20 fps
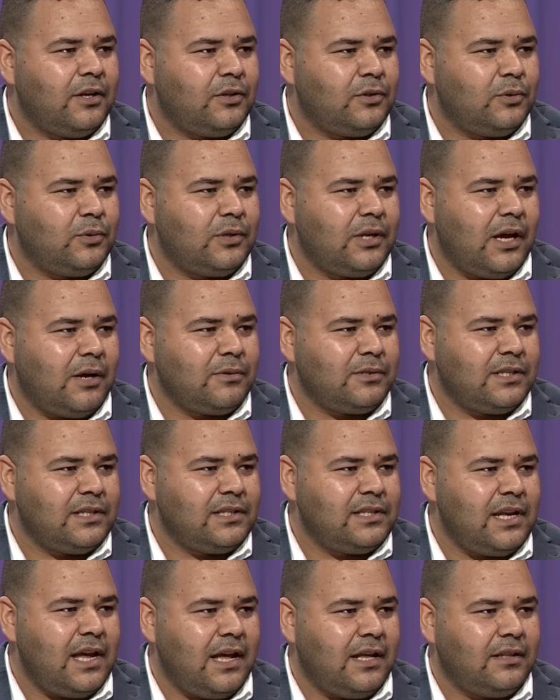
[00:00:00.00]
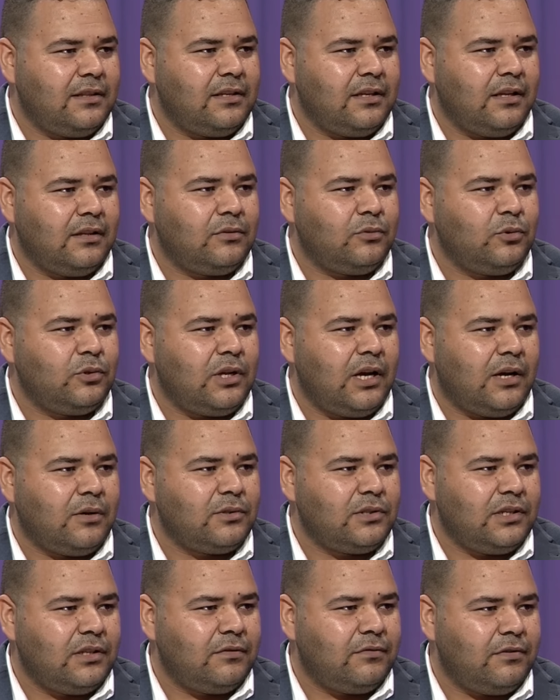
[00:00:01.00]
two thousand ten till two
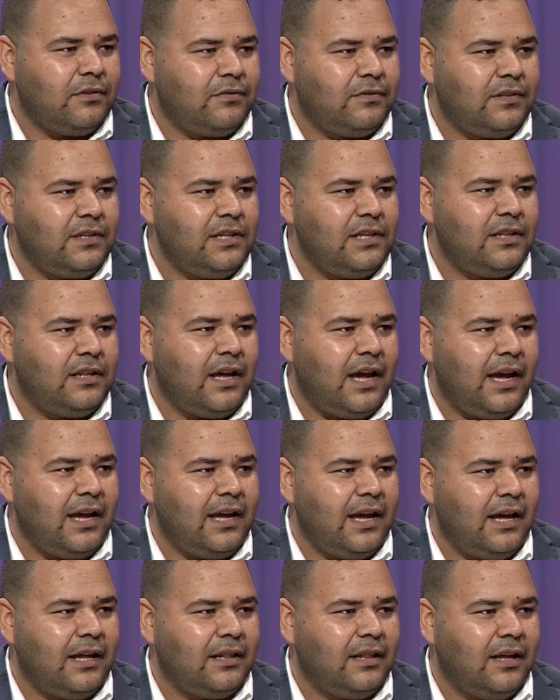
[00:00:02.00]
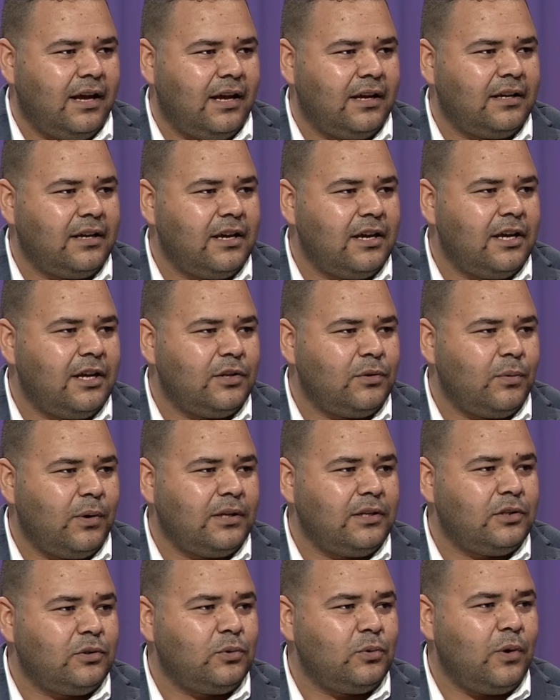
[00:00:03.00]
thousand fifteen, I had like
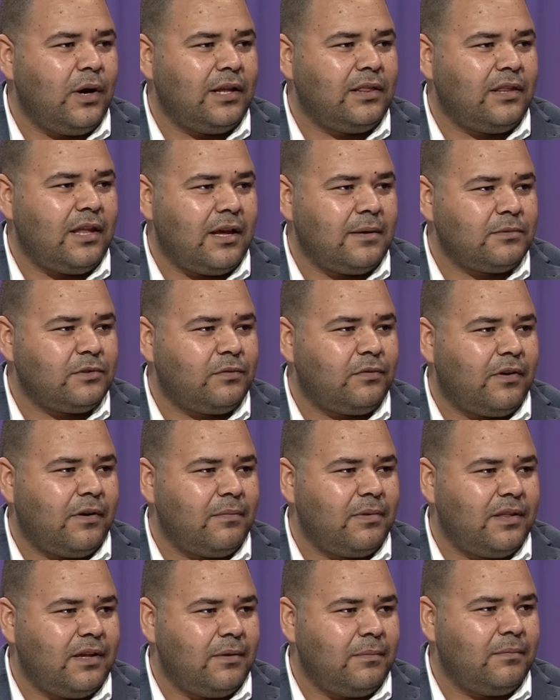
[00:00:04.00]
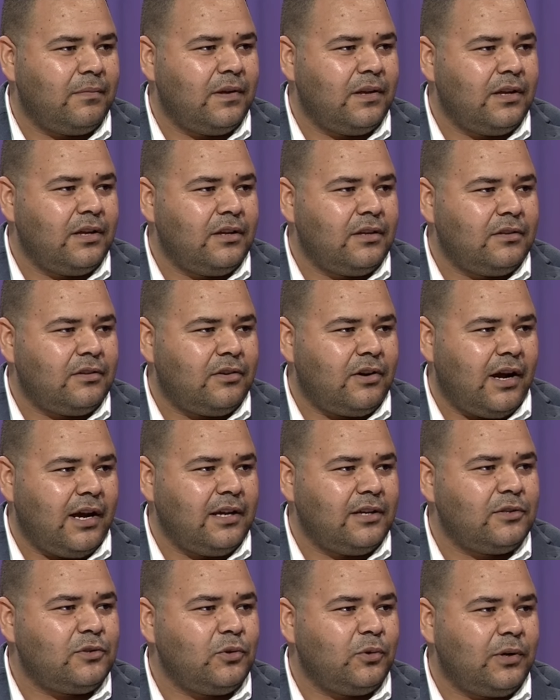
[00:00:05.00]
twenty-two attempts from them
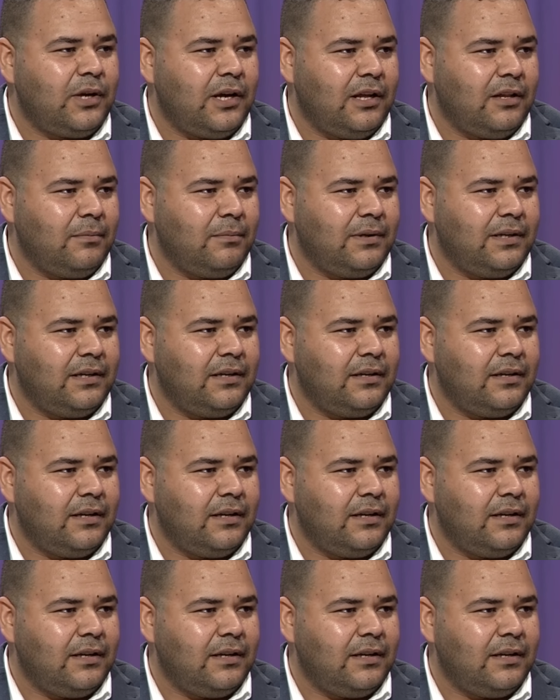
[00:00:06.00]
trying to kill me.